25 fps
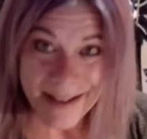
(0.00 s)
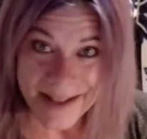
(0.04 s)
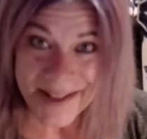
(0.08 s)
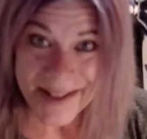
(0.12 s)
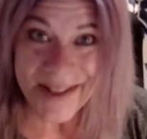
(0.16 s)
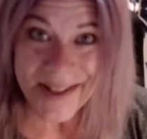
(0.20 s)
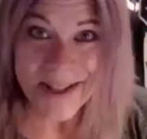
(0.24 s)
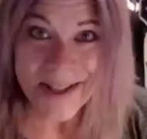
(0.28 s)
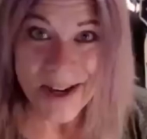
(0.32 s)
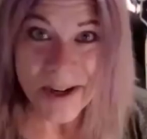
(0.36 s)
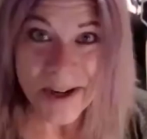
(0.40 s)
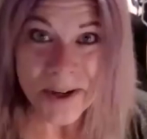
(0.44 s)

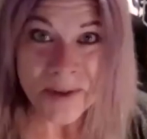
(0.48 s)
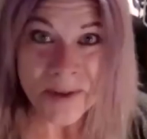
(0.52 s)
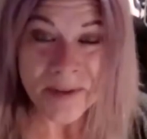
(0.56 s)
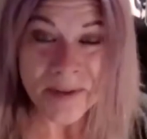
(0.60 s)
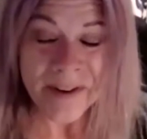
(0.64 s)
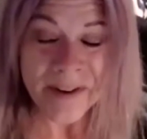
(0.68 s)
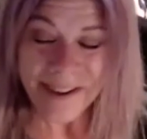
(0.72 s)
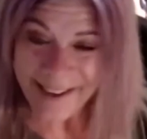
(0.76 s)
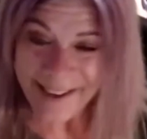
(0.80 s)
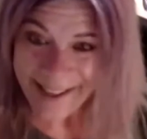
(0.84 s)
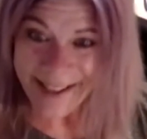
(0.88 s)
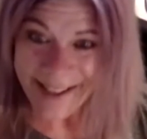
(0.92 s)
start
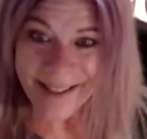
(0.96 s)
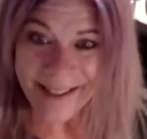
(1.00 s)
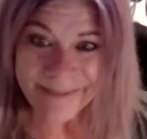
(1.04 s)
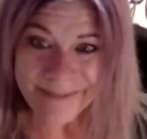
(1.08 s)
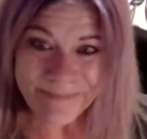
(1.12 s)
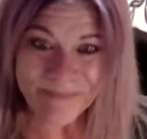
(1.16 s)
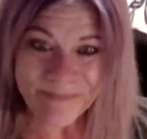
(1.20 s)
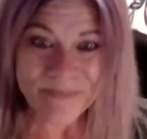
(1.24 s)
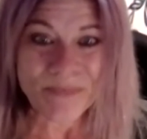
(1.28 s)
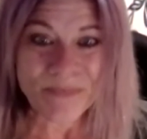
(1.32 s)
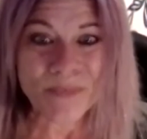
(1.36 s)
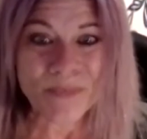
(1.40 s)
over again.
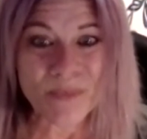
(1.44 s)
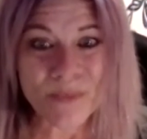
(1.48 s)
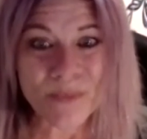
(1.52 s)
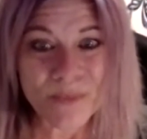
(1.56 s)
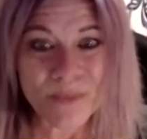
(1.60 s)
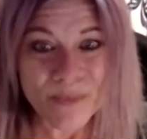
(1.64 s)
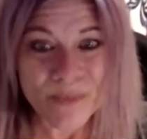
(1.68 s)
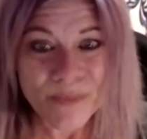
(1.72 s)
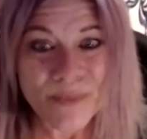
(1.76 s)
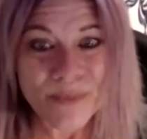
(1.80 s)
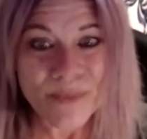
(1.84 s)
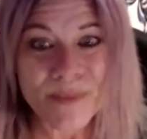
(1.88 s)

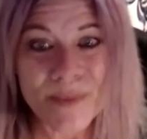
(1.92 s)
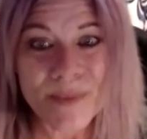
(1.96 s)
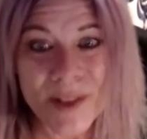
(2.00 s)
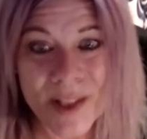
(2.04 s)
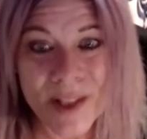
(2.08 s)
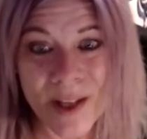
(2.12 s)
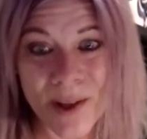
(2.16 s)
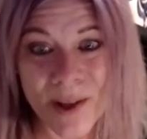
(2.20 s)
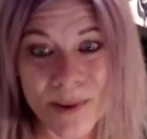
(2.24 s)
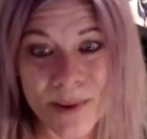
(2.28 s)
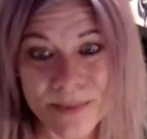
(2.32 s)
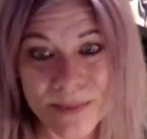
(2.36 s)

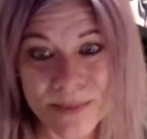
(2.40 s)
So